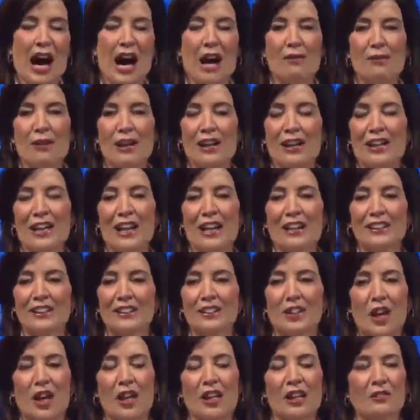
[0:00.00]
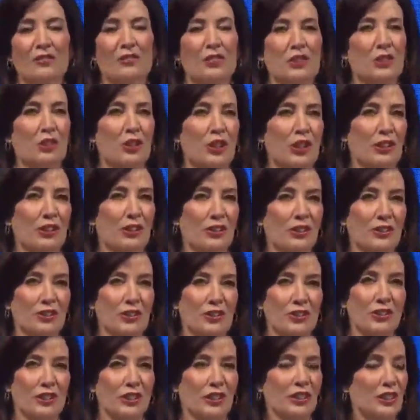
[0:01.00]
Now I ask all of New
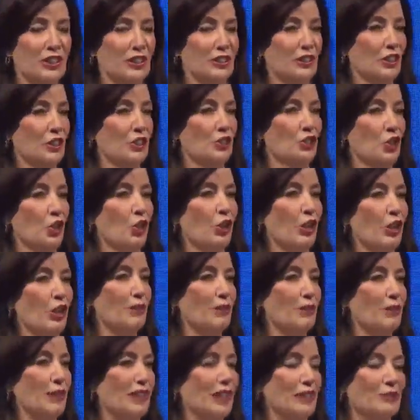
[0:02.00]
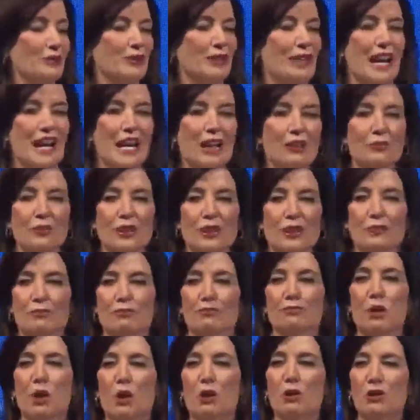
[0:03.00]
Yorkers to join me as we act with
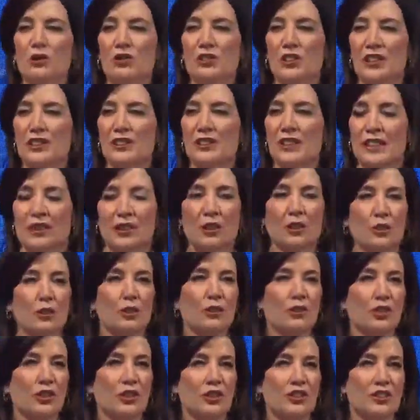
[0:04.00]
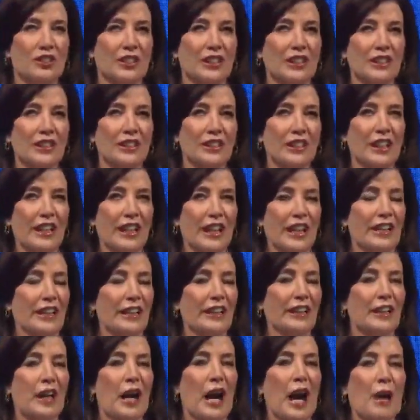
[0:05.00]
boldness and urgency
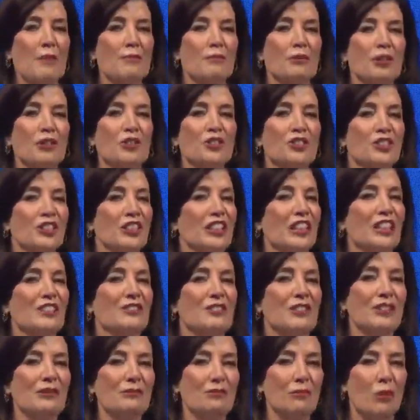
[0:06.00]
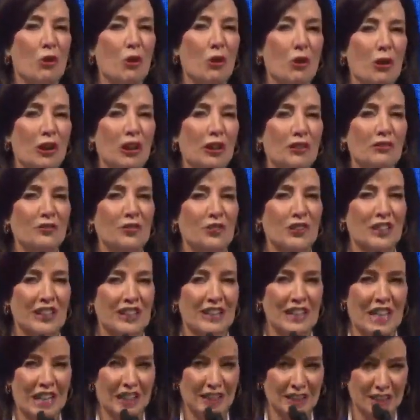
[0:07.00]
and accomplish even more for
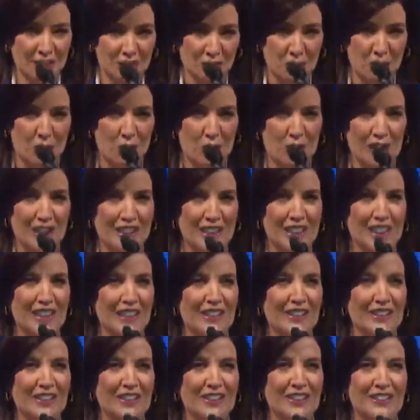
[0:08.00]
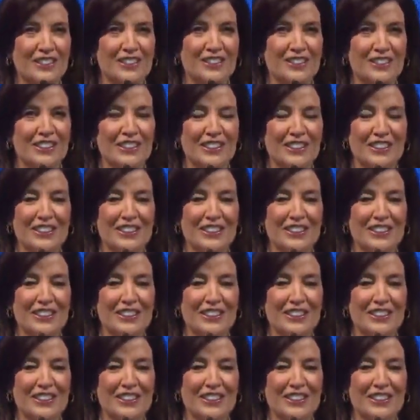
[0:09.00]
the next four years.